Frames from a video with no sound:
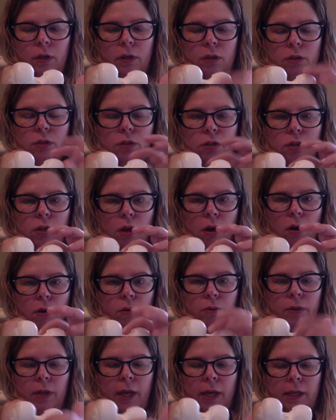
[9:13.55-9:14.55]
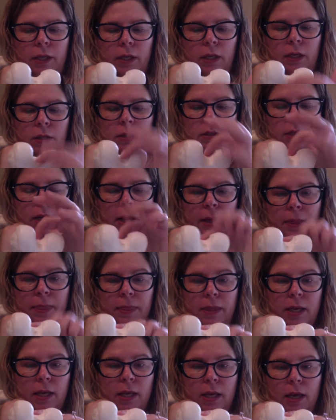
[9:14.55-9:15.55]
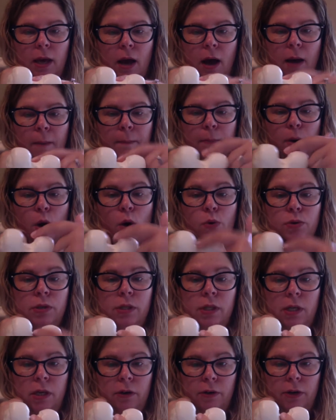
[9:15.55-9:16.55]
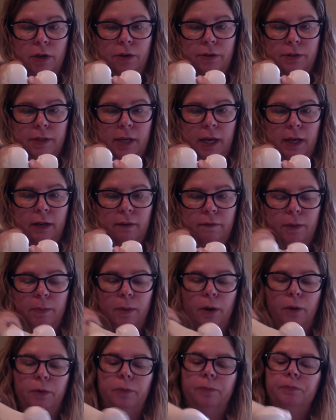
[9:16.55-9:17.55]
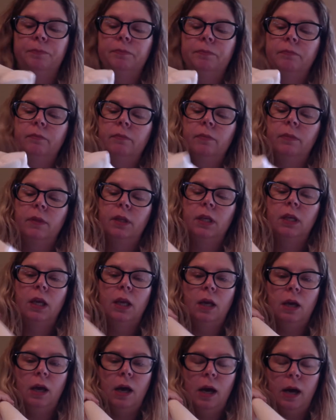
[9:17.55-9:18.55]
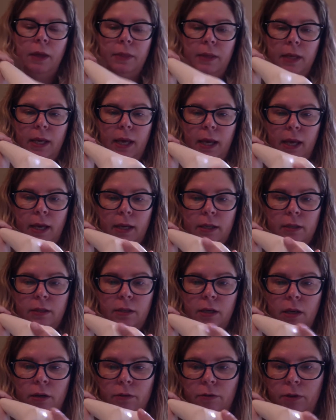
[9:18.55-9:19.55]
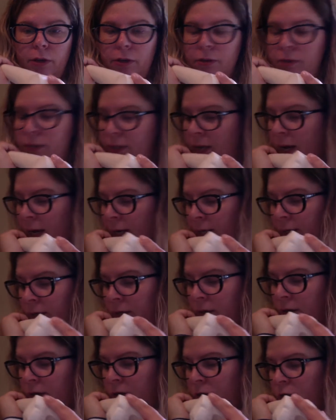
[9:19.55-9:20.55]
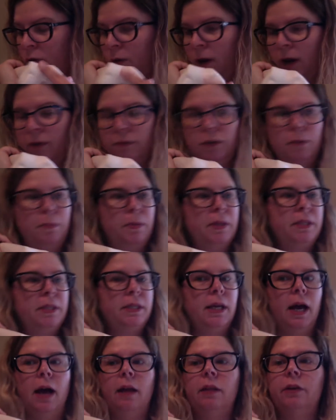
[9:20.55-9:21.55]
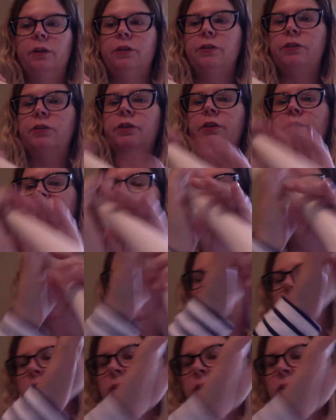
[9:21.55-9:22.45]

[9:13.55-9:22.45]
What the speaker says: So that is on the posterior side of the bone. On the anterior side, you have your patellar surface.